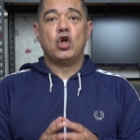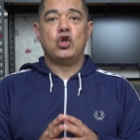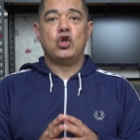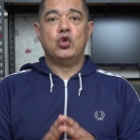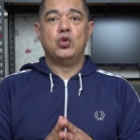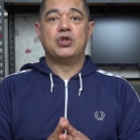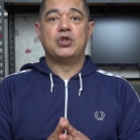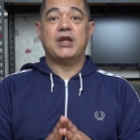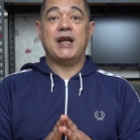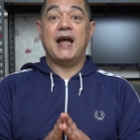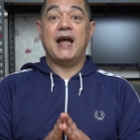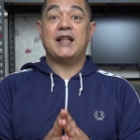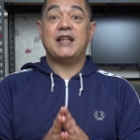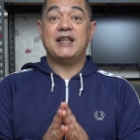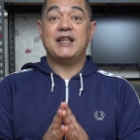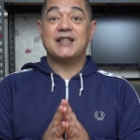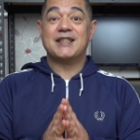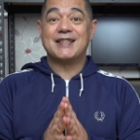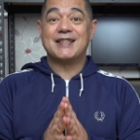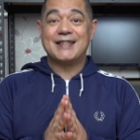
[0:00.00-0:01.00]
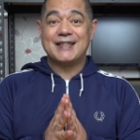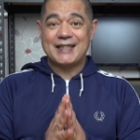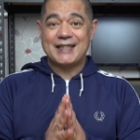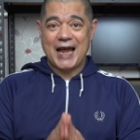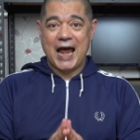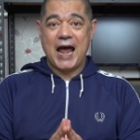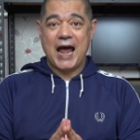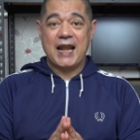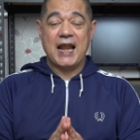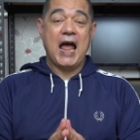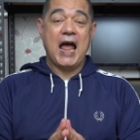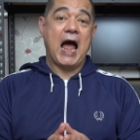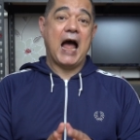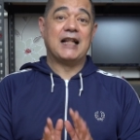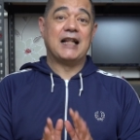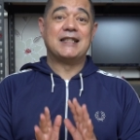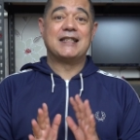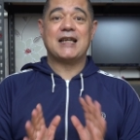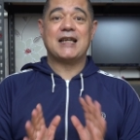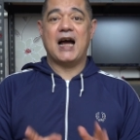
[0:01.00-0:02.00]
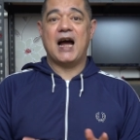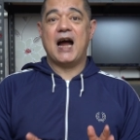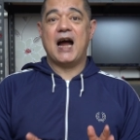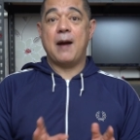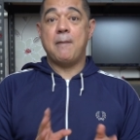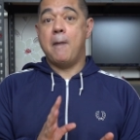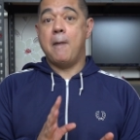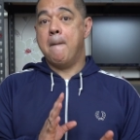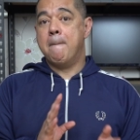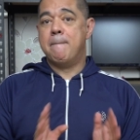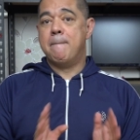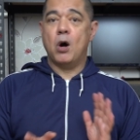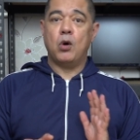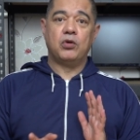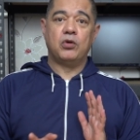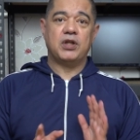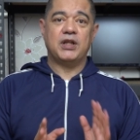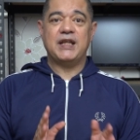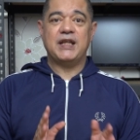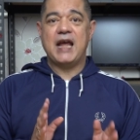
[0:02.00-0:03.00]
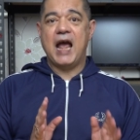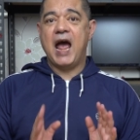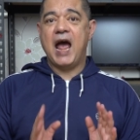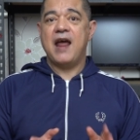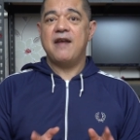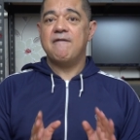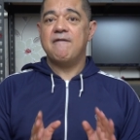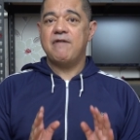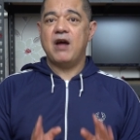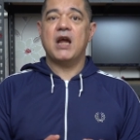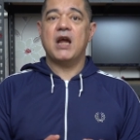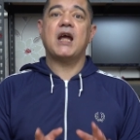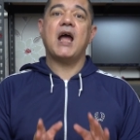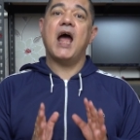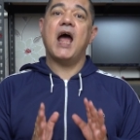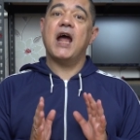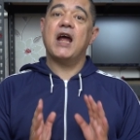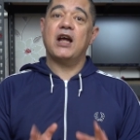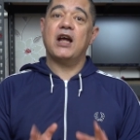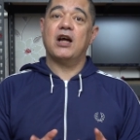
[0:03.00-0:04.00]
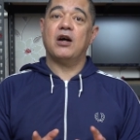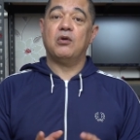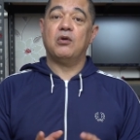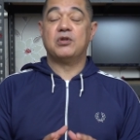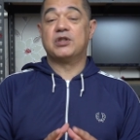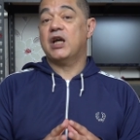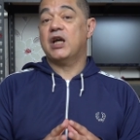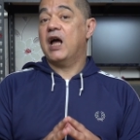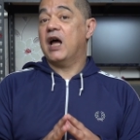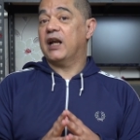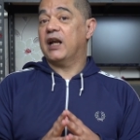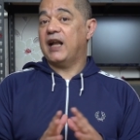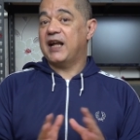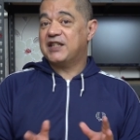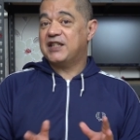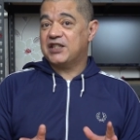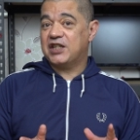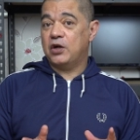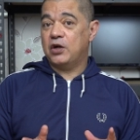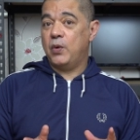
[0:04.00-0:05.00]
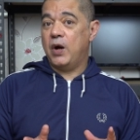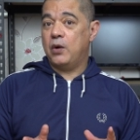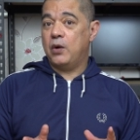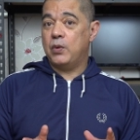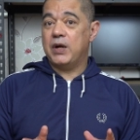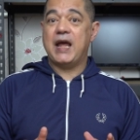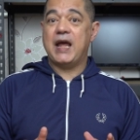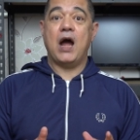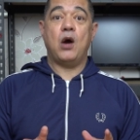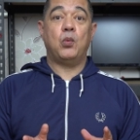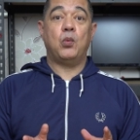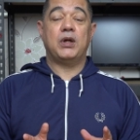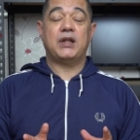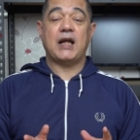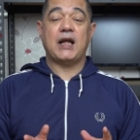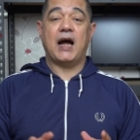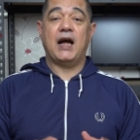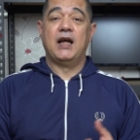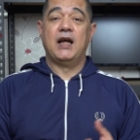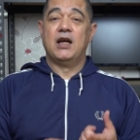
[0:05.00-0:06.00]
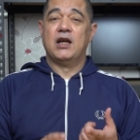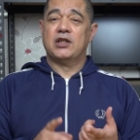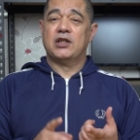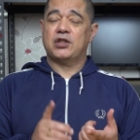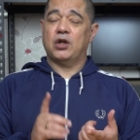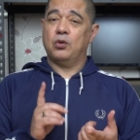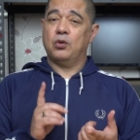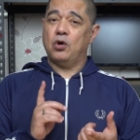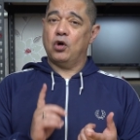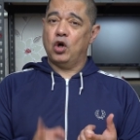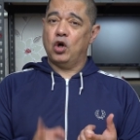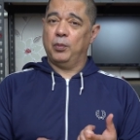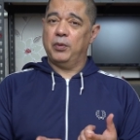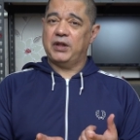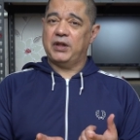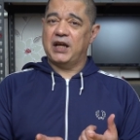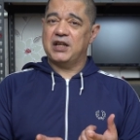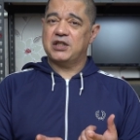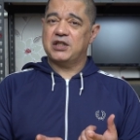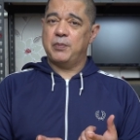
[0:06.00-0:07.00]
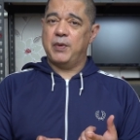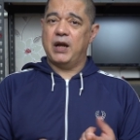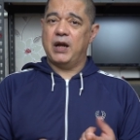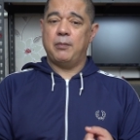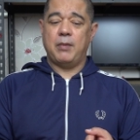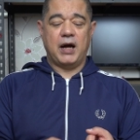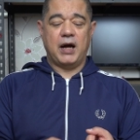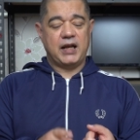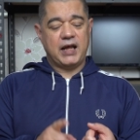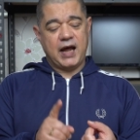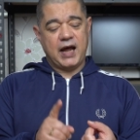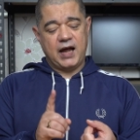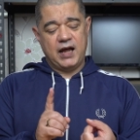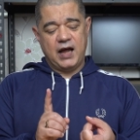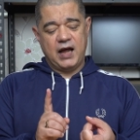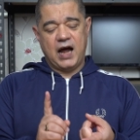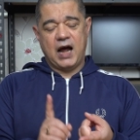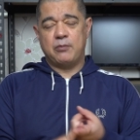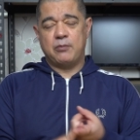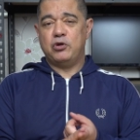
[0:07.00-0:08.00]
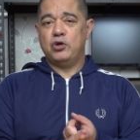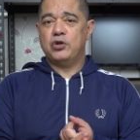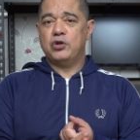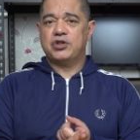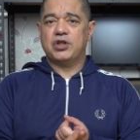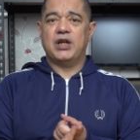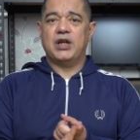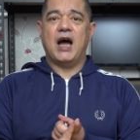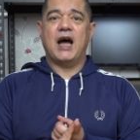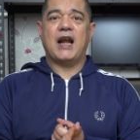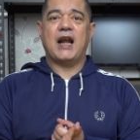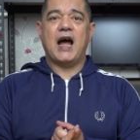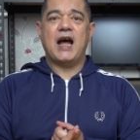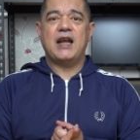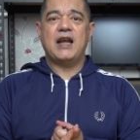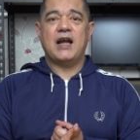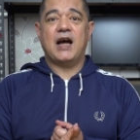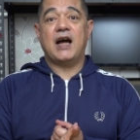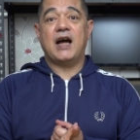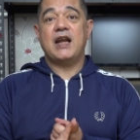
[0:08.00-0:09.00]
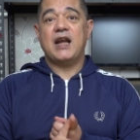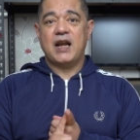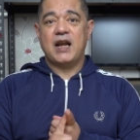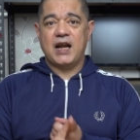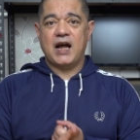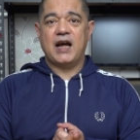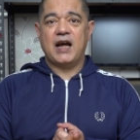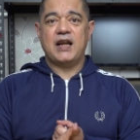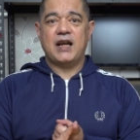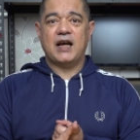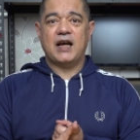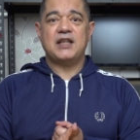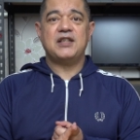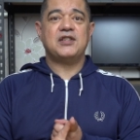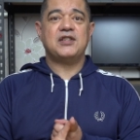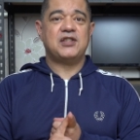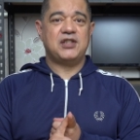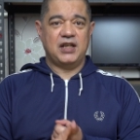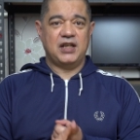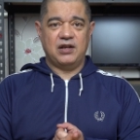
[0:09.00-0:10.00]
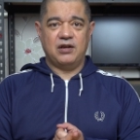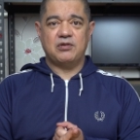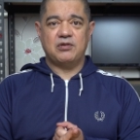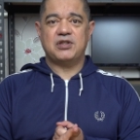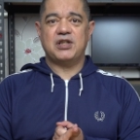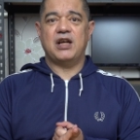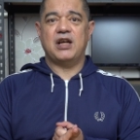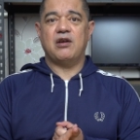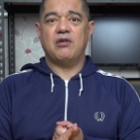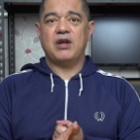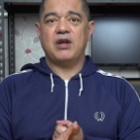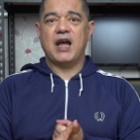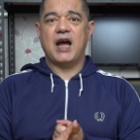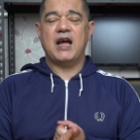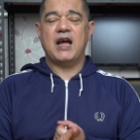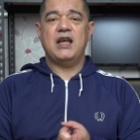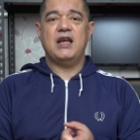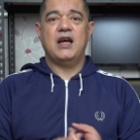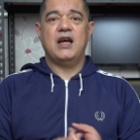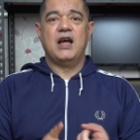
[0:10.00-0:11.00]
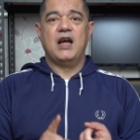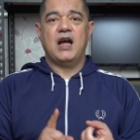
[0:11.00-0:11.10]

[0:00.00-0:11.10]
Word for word: using EDIUS 10 and time both of the NVENC encodes, and let's see where we get with that. So a couple of things to bear in mind here. I'm using an i9-9900K.